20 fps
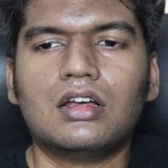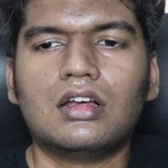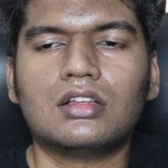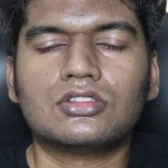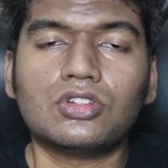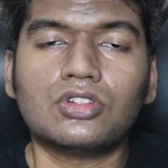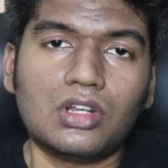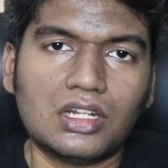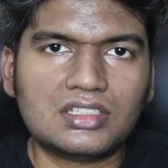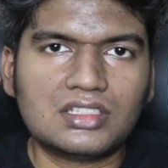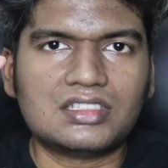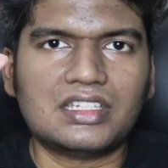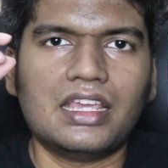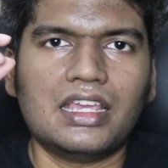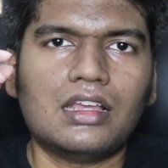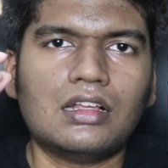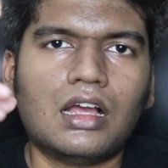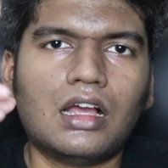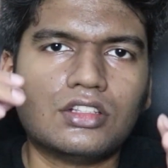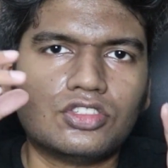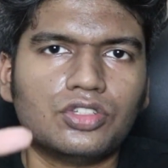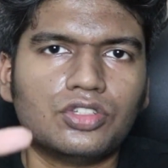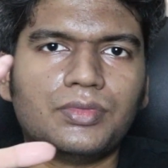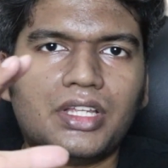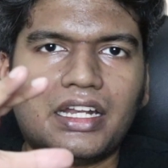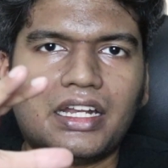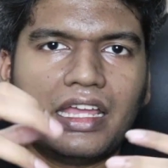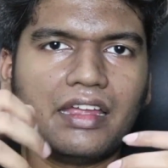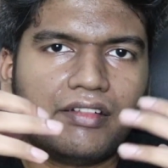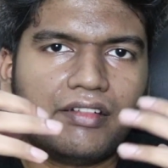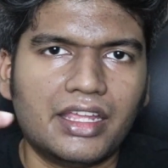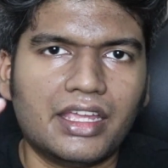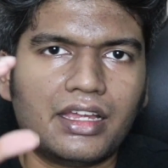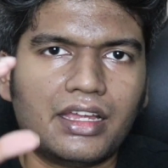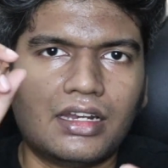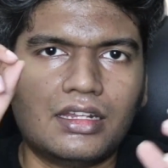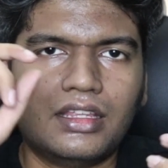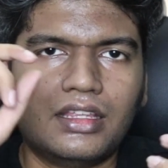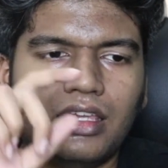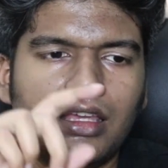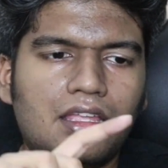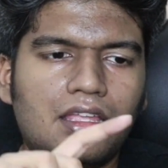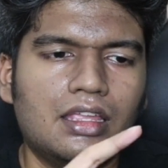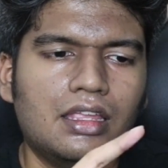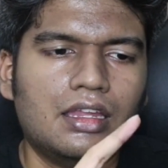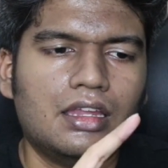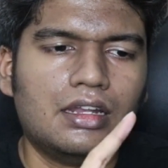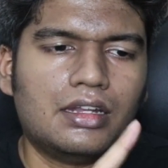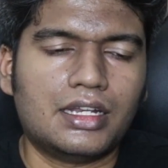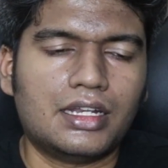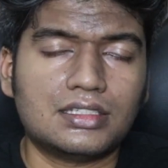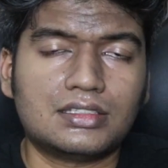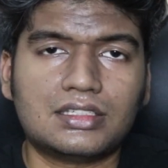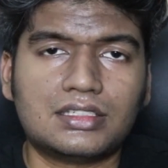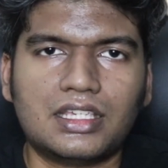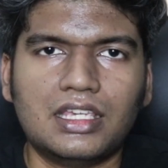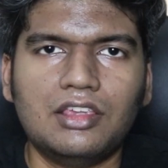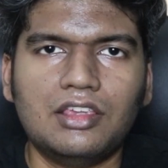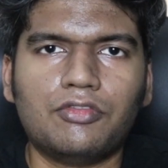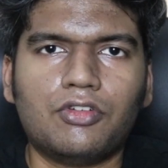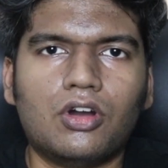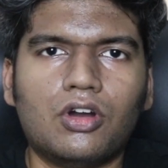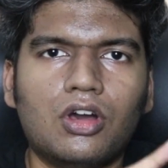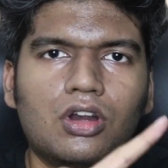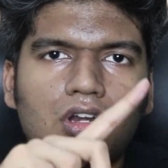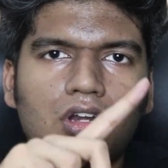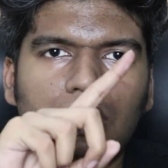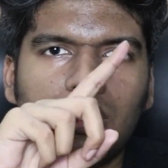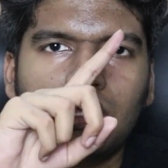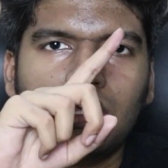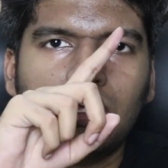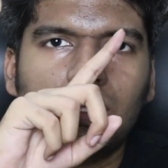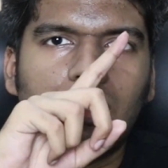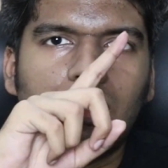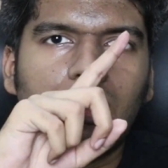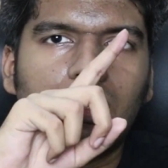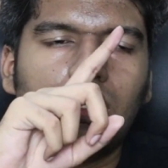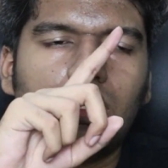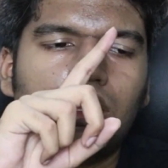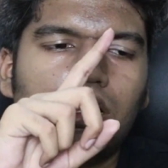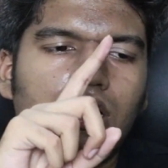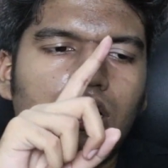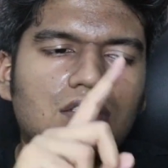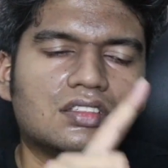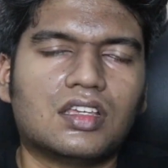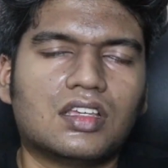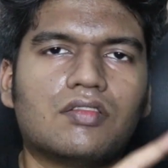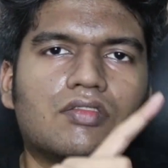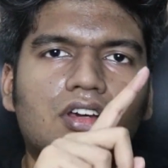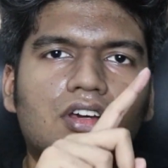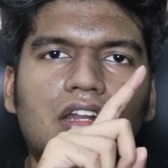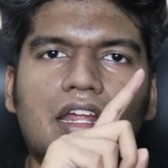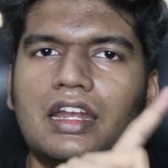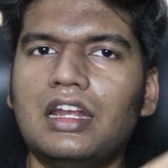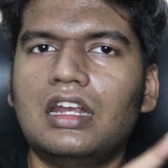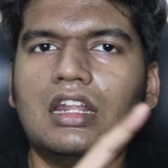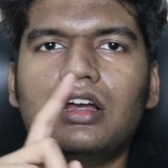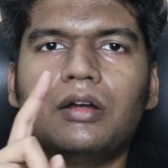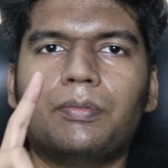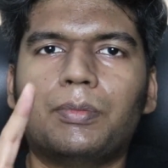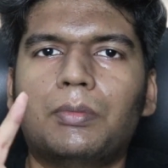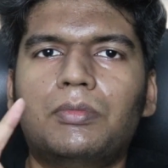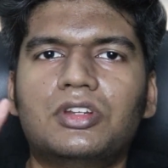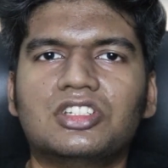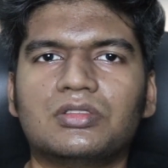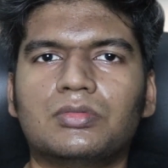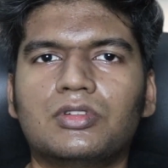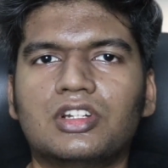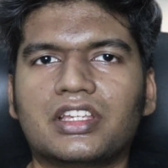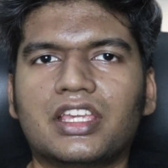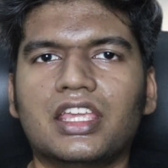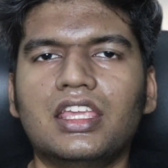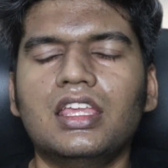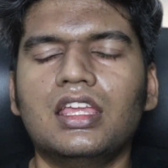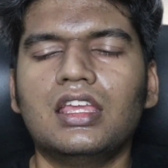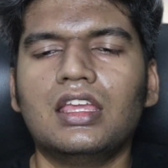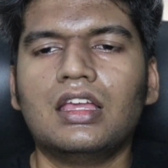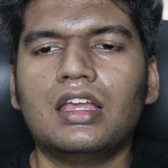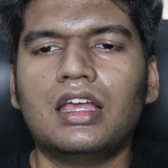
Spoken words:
So let's assume that I have taken the test key for server and publishable key,